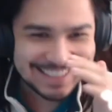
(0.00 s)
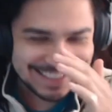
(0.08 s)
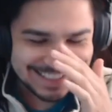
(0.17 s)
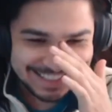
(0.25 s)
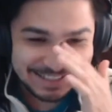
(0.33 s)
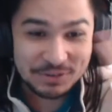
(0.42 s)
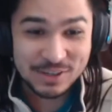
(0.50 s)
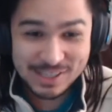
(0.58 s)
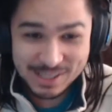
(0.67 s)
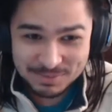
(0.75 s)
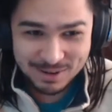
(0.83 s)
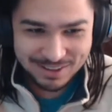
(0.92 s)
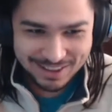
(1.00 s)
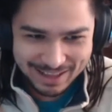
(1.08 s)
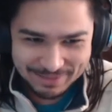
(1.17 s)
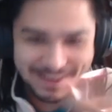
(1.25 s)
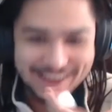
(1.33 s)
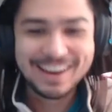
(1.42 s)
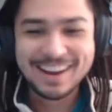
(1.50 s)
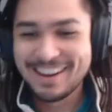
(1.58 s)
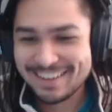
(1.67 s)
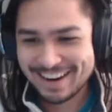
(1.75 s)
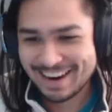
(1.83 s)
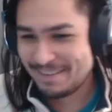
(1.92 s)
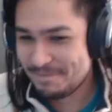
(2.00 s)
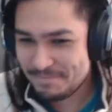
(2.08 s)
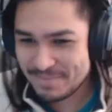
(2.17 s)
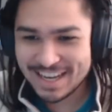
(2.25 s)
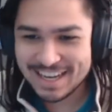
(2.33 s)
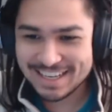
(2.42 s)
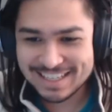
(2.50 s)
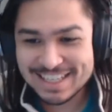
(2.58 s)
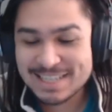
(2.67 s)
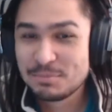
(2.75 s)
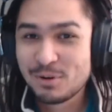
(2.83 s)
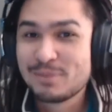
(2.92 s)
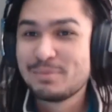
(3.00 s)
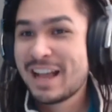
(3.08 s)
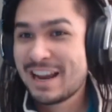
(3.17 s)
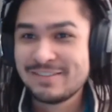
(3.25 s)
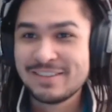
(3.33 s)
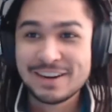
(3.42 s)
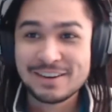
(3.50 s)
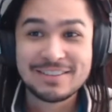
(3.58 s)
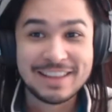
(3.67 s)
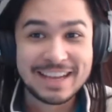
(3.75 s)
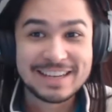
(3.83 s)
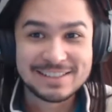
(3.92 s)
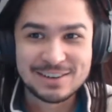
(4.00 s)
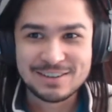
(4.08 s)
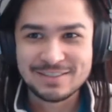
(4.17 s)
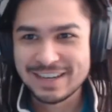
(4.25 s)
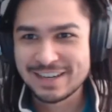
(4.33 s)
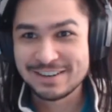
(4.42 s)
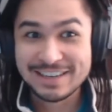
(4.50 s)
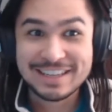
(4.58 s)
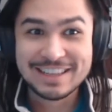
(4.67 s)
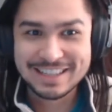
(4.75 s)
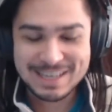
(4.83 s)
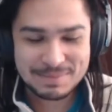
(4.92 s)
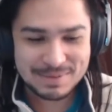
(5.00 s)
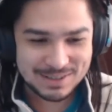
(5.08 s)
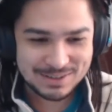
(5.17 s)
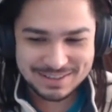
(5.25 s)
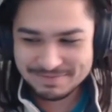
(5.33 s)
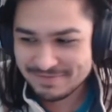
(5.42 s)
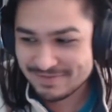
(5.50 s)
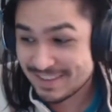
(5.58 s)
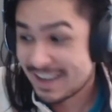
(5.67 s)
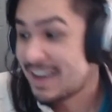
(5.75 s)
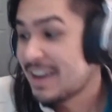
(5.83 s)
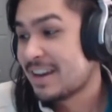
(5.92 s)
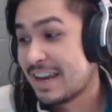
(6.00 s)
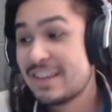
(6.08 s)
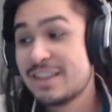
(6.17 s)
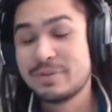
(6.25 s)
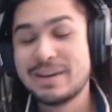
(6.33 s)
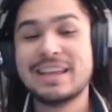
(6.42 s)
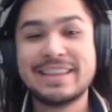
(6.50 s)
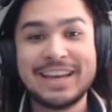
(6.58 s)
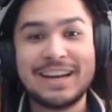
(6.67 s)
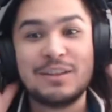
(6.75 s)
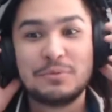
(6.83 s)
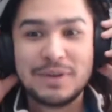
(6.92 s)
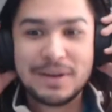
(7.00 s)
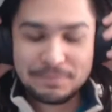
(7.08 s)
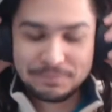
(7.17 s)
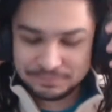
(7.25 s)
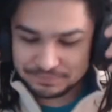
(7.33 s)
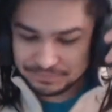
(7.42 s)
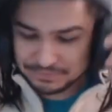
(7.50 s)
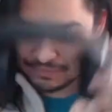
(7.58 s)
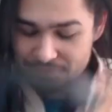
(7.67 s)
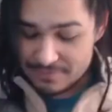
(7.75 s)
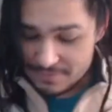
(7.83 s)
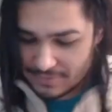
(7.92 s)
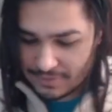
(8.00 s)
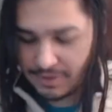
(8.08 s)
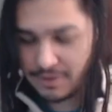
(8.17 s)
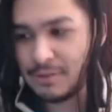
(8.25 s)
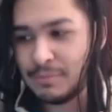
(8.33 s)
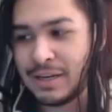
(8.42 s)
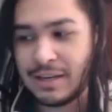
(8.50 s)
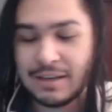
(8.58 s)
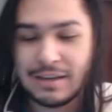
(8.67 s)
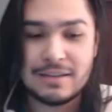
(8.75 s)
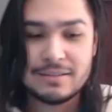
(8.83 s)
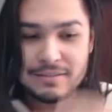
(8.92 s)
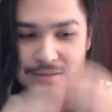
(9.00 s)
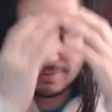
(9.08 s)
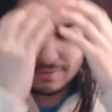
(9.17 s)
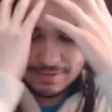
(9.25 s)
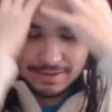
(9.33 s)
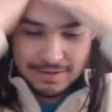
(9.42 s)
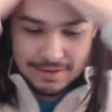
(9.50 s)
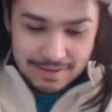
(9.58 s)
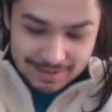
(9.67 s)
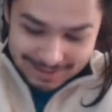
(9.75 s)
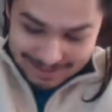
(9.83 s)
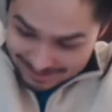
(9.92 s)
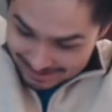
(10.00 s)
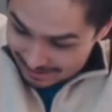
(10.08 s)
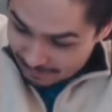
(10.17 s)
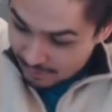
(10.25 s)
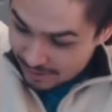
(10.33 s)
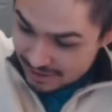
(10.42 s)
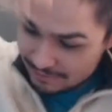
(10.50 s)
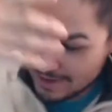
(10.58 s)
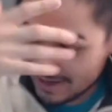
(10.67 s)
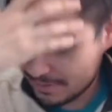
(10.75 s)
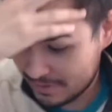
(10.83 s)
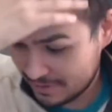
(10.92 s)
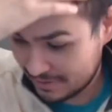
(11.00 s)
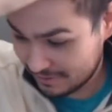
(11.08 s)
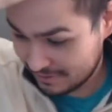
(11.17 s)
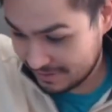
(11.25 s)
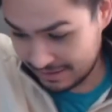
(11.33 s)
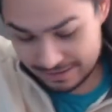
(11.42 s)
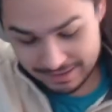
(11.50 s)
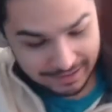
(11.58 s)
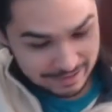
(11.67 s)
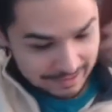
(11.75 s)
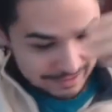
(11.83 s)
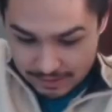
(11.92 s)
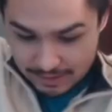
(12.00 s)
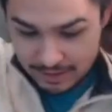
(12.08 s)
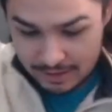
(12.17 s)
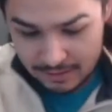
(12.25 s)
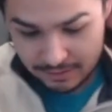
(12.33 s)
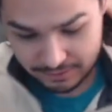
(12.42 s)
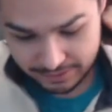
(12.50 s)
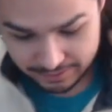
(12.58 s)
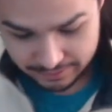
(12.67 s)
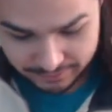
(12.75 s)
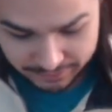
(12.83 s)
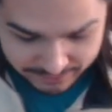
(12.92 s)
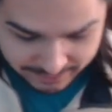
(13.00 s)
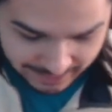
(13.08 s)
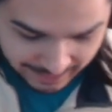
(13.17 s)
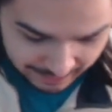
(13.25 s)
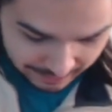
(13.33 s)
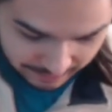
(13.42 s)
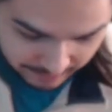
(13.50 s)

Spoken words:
She voices both of them. Okay. Just more Blackfire than Starfire in this episode. Now that we got that out of the way. Oh my god, dude. What a great episode. Like, I don't know. Like, they're using that...